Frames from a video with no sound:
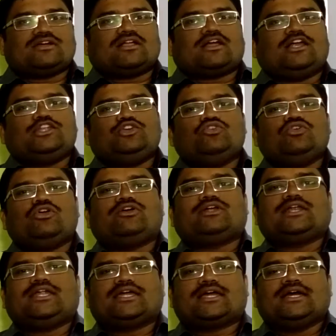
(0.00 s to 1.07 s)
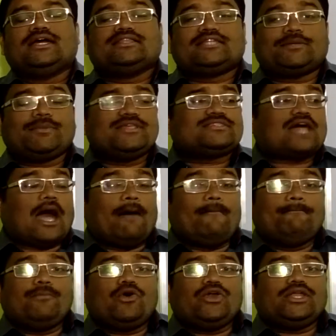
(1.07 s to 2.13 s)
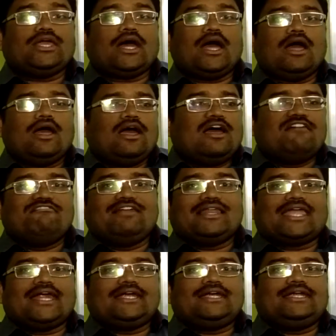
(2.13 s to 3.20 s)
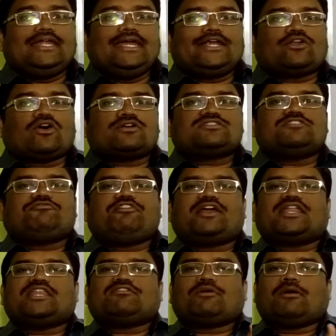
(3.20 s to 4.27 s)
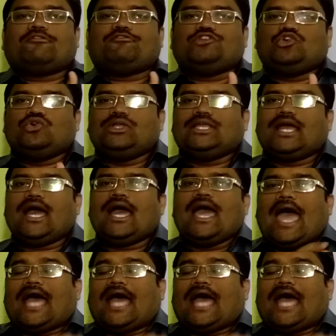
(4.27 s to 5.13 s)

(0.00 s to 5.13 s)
are called ureotelic. That means ammonia will get detoxified in the form of urea,